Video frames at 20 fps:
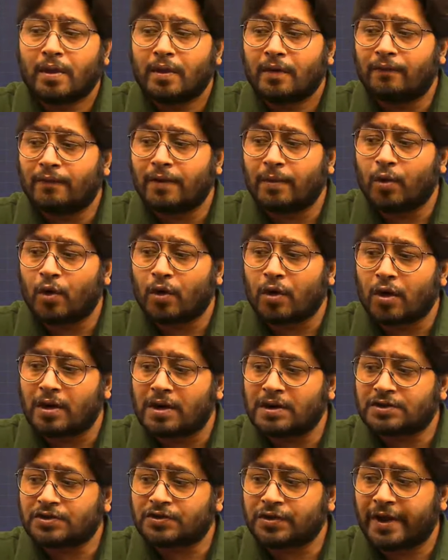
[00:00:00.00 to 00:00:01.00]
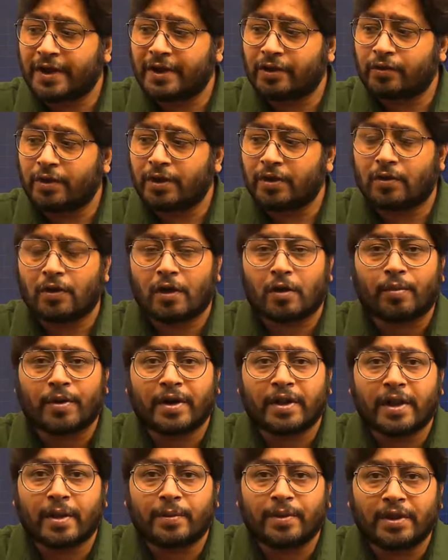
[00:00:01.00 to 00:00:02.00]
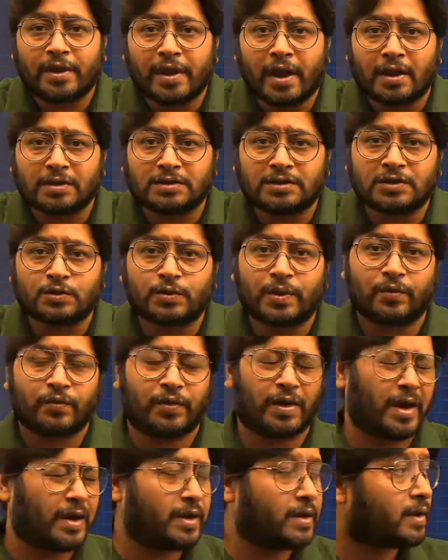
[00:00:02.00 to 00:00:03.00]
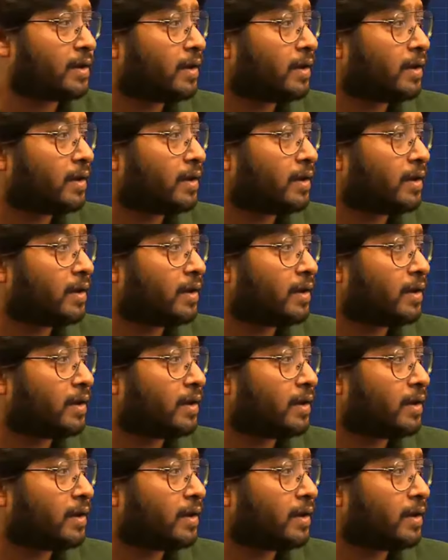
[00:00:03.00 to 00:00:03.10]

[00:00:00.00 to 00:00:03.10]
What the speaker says: We more or less try to incorporate them in the answers when we write.